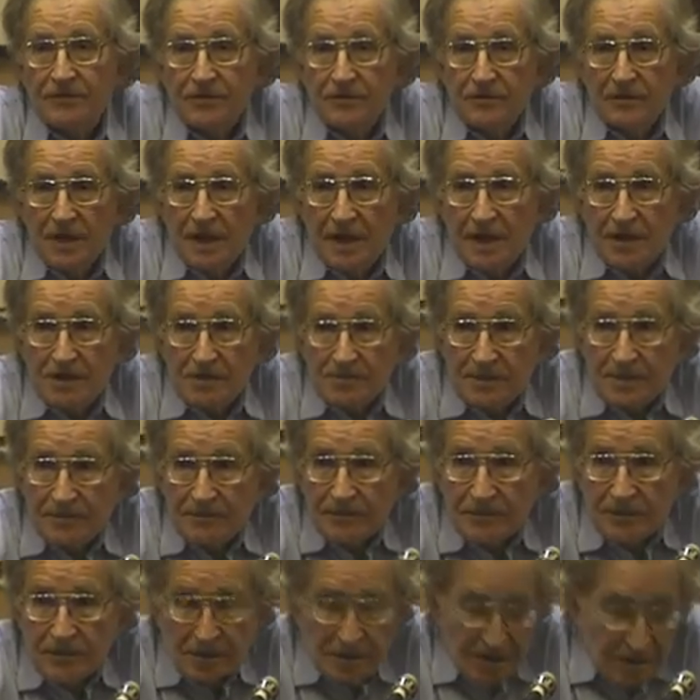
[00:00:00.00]
Shimon
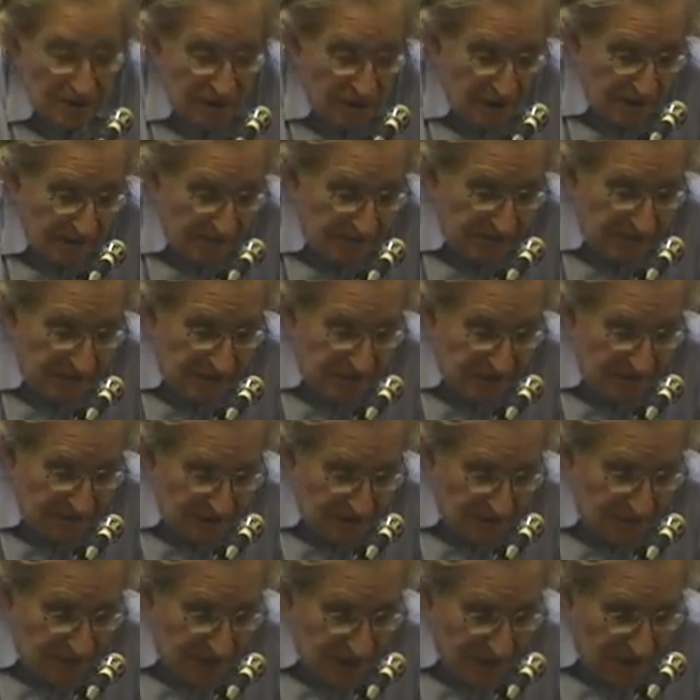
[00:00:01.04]
Peres arrived in
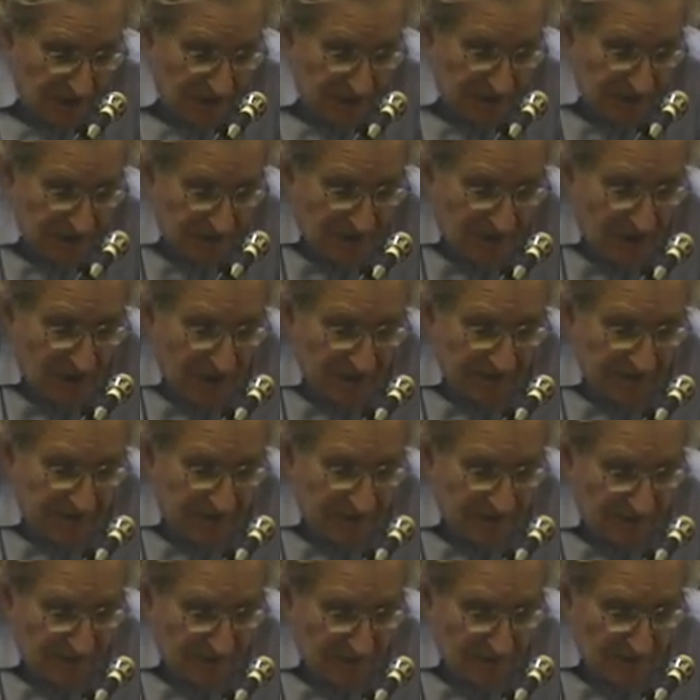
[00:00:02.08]
Washington to
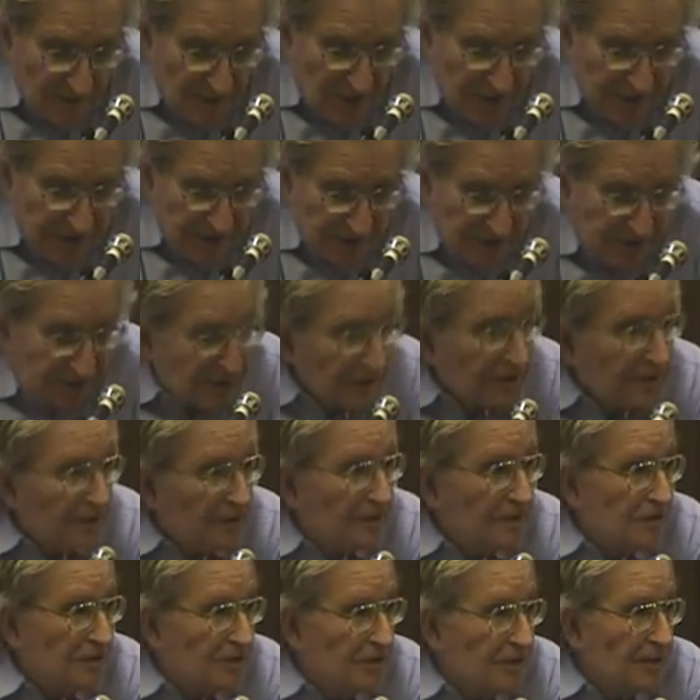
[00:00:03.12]
join Reagan
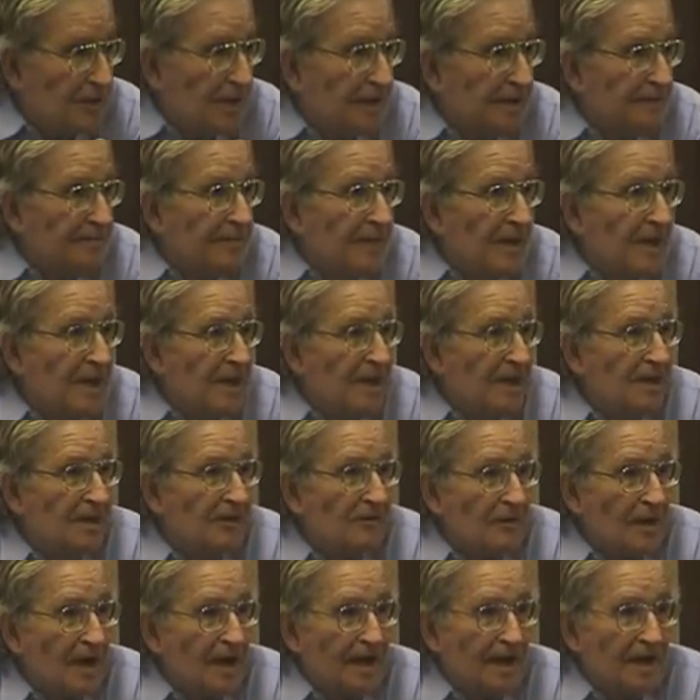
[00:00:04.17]
in denouncing the
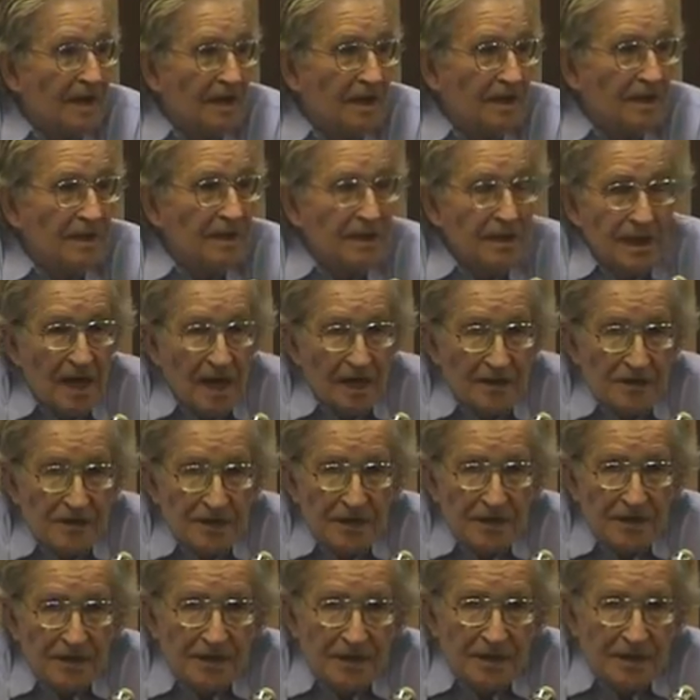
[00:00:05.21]
evil scourge of
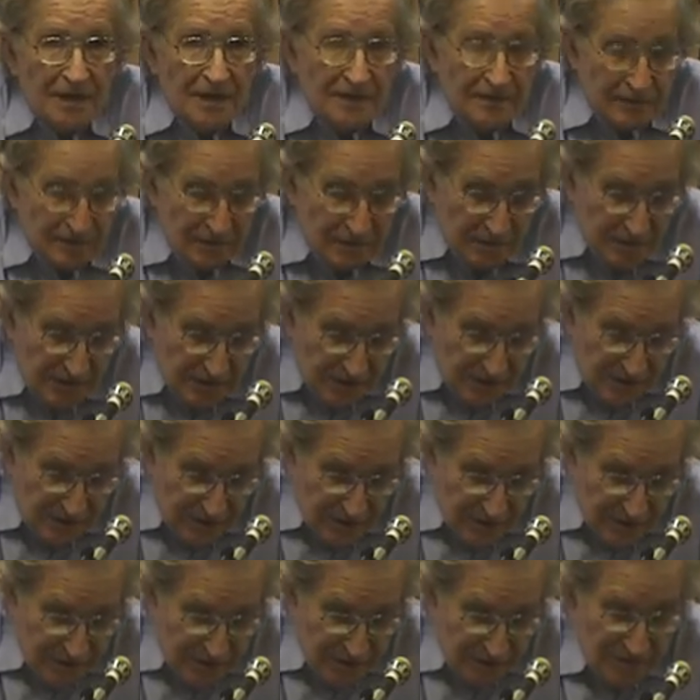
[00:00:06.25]
terrorism.
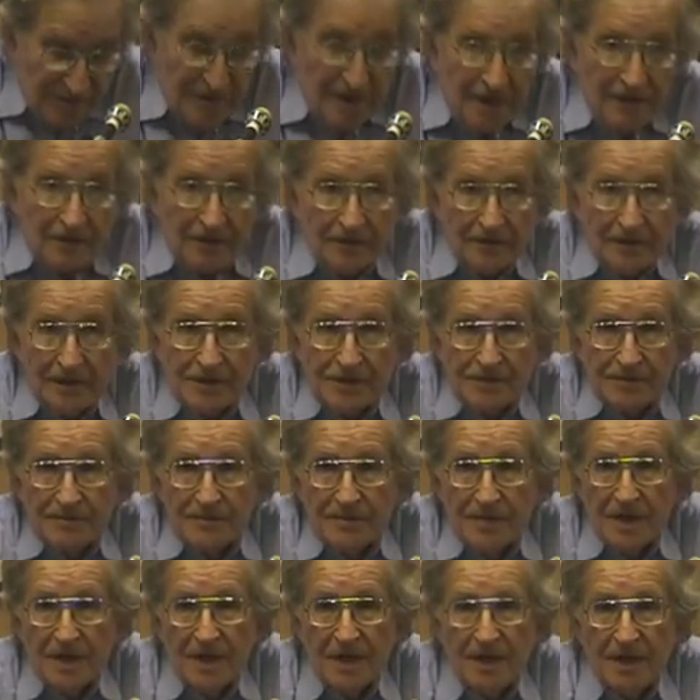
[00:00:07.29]
Shortly before
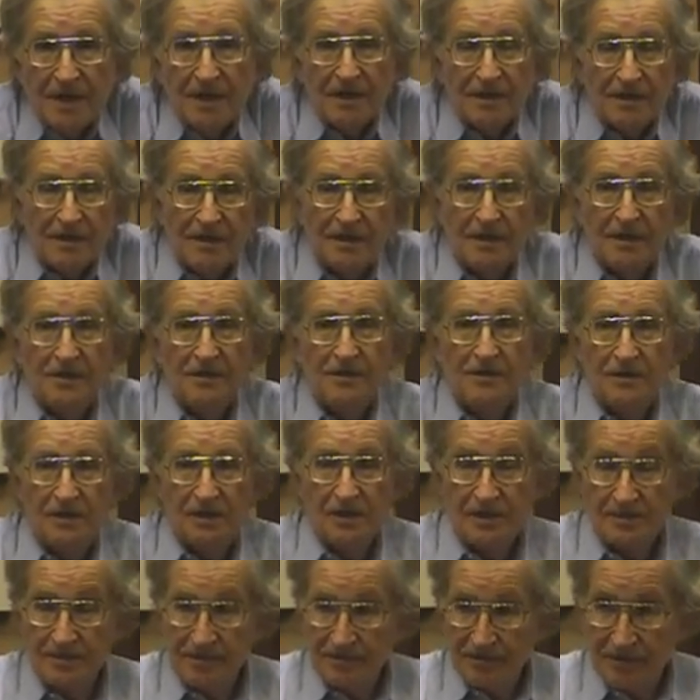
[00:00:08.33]
that,
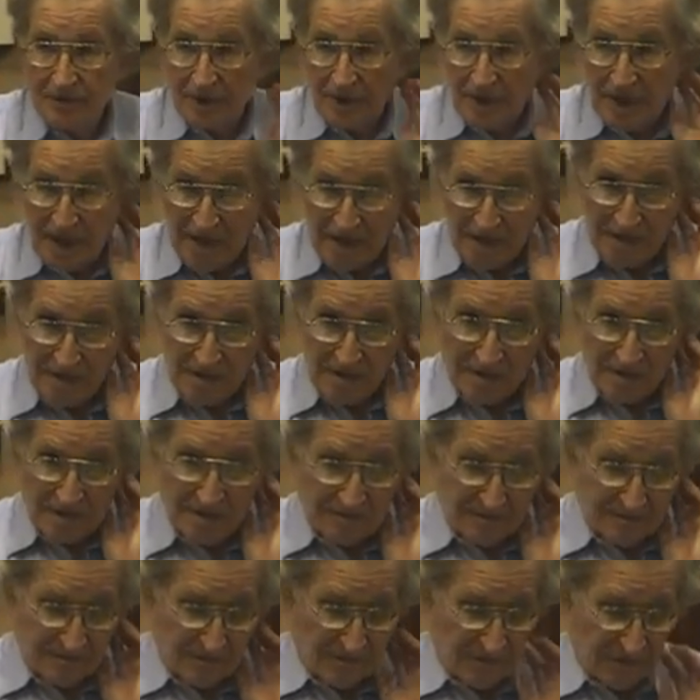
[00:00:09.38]
Peres sent the
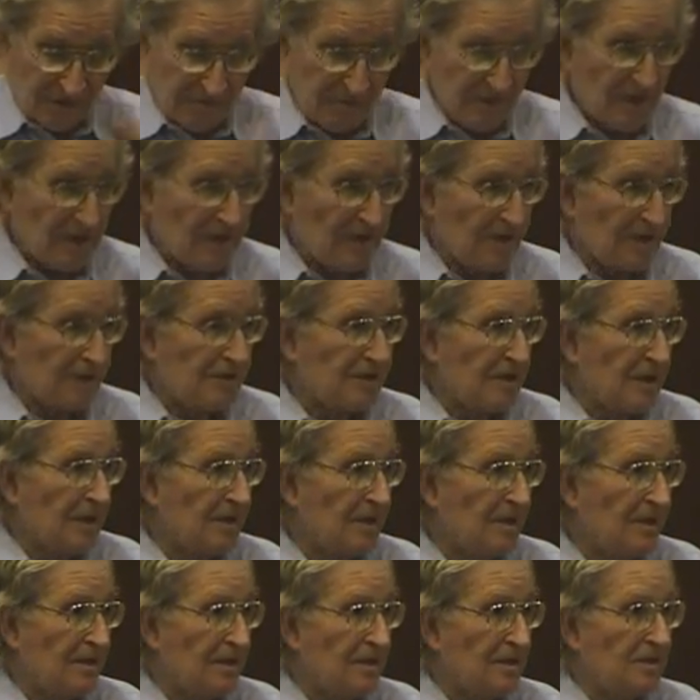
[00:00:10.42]
Israeli Air Force to
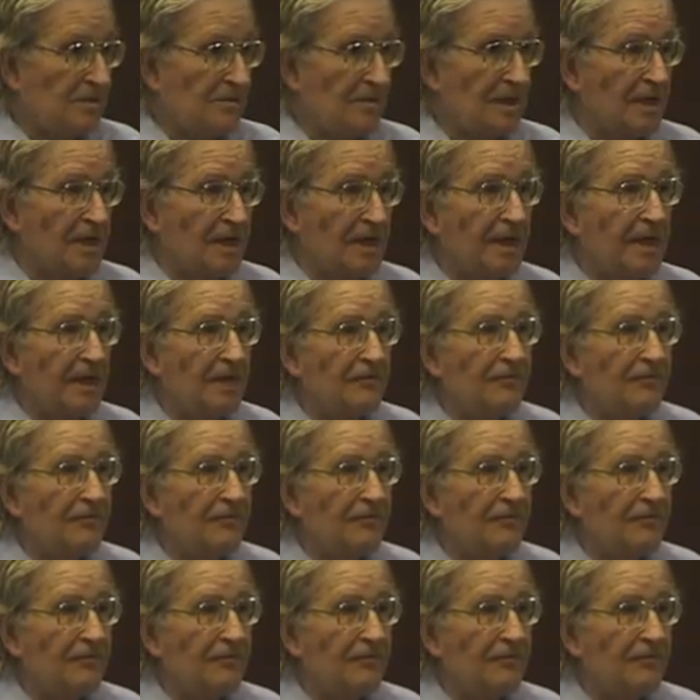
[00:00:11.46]
bomb Tunis,